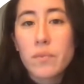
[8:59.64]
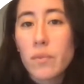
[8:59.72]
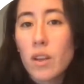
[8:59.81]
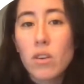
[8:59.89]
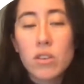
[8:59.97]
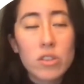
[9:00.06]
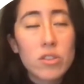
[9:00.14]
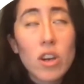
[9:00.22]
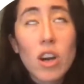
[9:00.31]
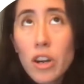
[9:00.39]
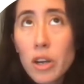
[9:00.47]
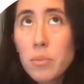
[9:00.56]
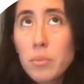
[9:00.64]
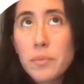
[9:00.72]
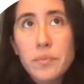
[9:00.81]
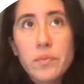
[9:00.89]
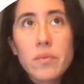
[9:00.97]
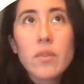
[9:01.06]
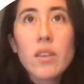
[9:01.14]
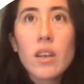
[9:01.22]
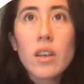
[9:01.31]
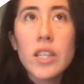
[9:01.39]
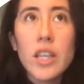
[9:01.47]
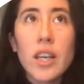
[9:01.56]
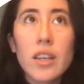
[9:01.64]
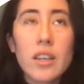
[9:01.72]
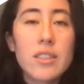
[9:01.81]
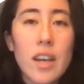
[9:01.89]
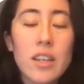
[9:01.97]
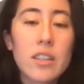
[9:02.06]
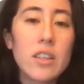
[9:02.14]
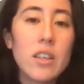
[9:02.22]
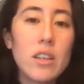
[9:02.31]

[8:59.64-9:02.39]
or startup in, like, exactly